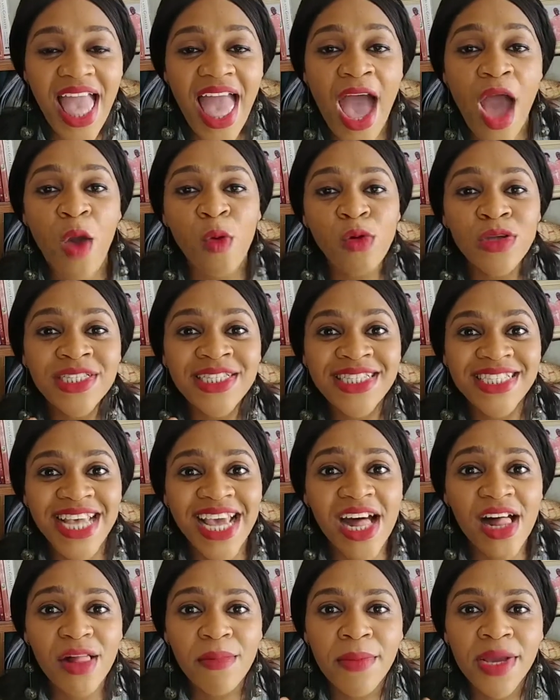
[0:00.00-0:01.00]
I would
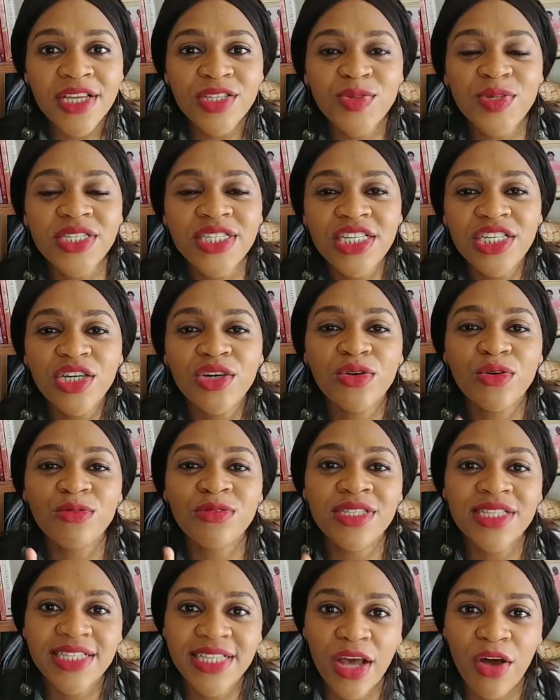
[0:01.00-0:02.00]
tell my
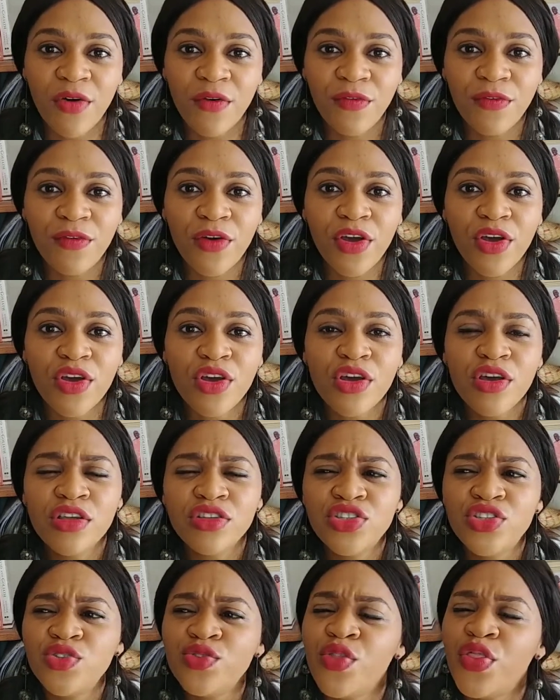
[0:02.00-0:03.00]
20-year-old self
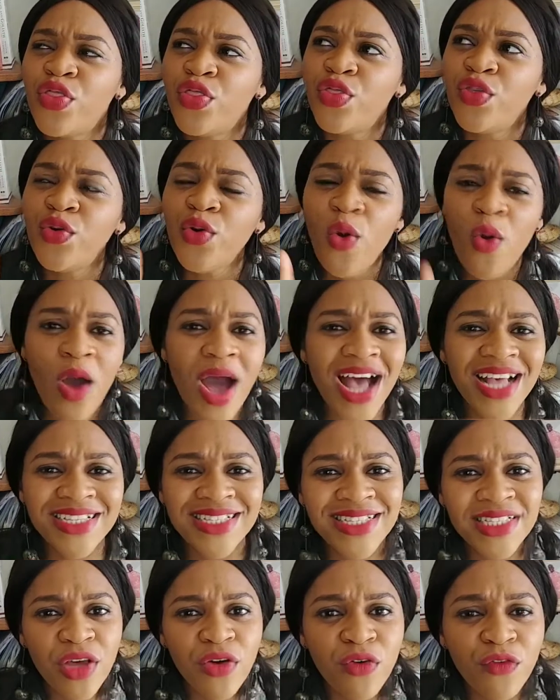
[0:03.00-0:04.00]
to throw
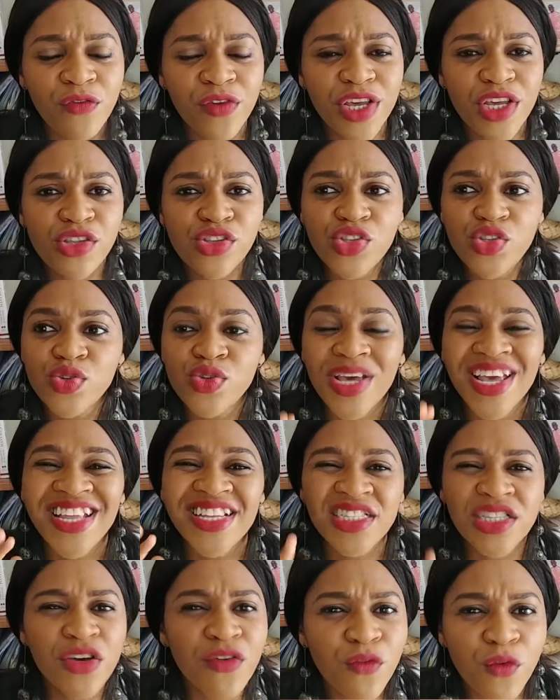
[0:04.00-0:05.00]
herself into
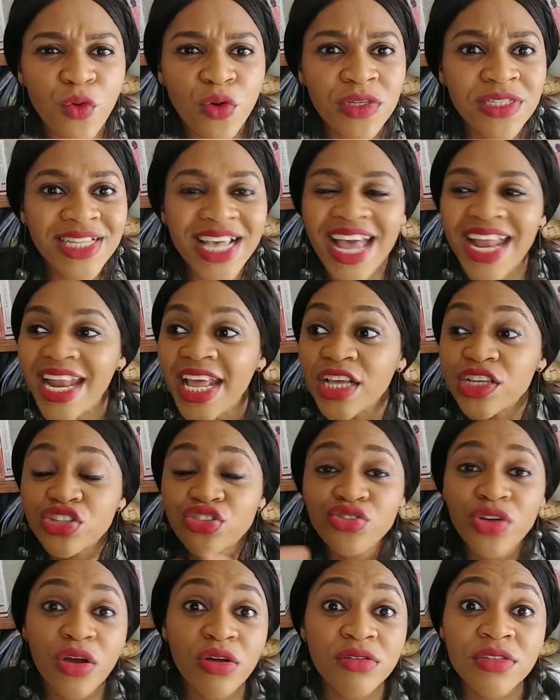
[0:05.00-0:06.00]
endeavors and
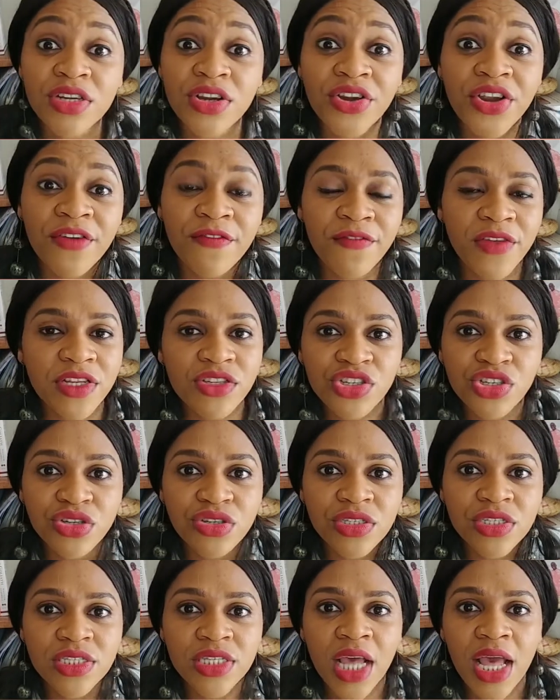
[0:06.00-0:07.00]
extraordinary
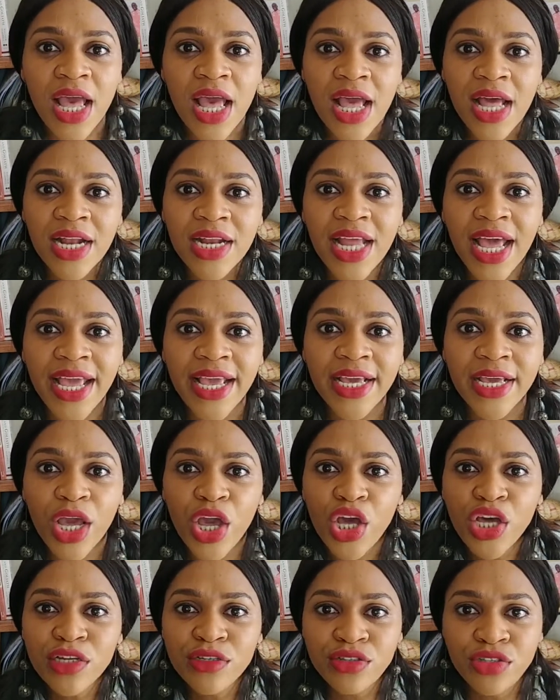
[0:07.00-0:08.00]
adventures. Like,
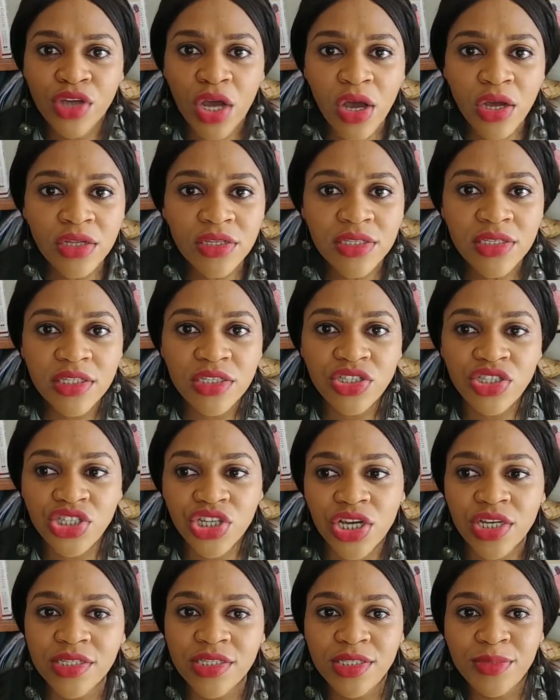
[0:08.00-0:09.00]
don't
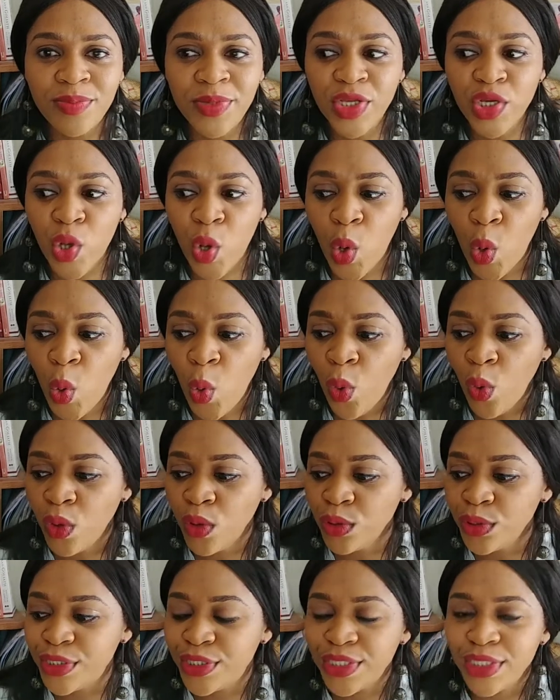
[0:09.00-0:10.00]
just be
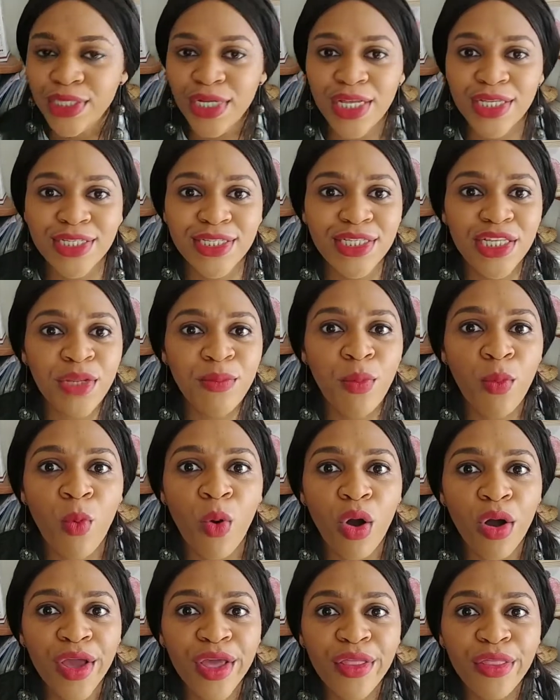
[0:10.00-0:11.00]
coasting and
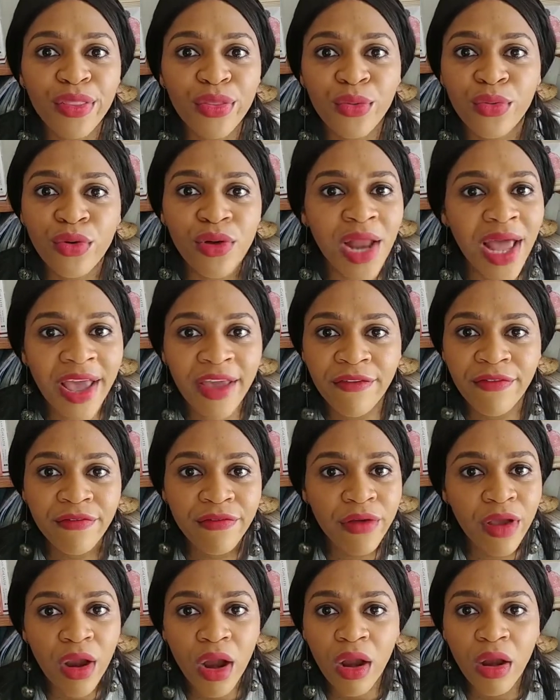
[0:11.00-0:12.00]
sleepwalking through life.
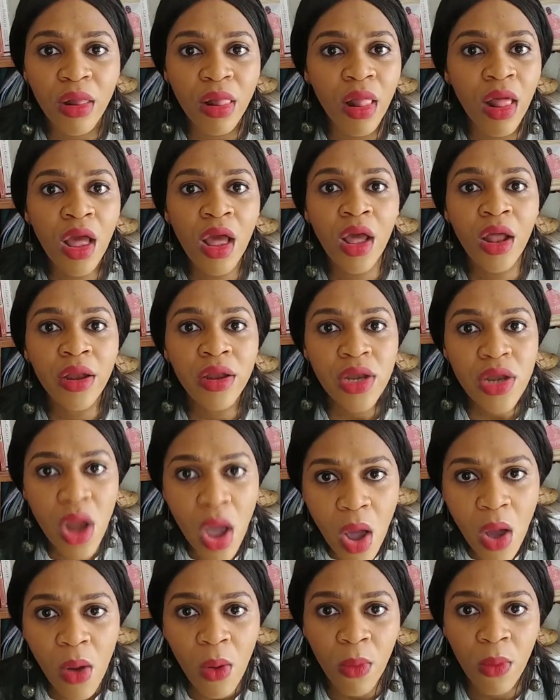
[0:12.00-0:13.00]
Girl,
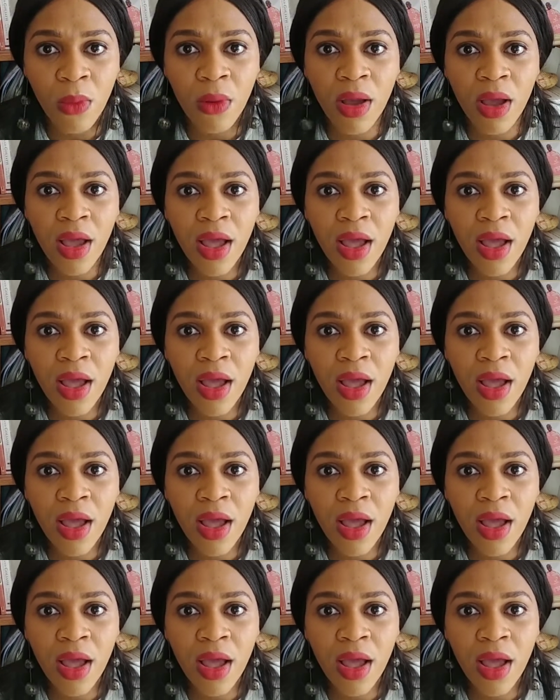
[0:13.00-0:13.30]
no.